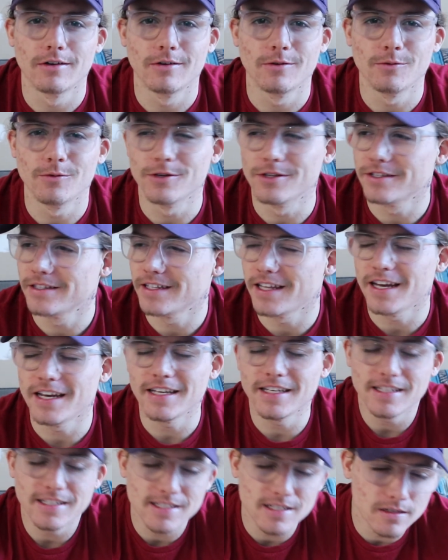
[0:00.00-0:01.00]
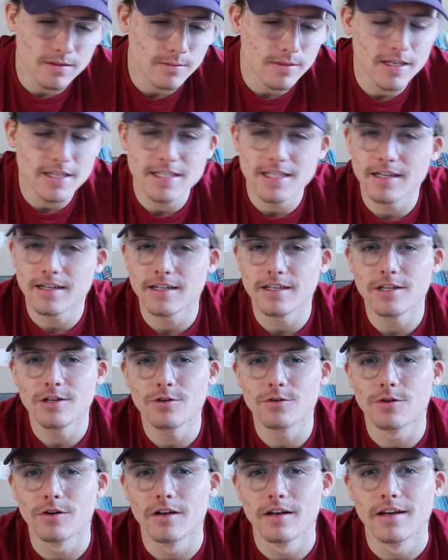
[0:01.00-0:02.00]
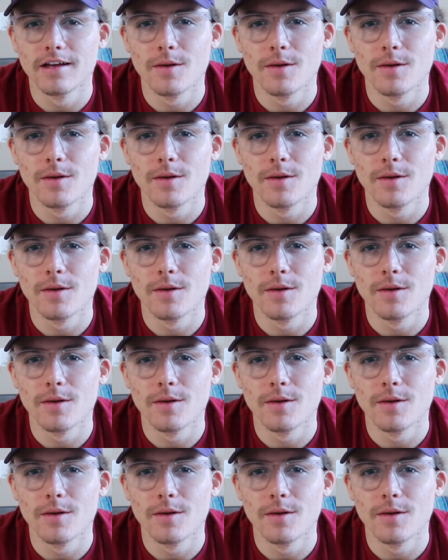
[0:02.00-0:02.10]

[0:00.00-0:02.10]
And some days, yeah, I do.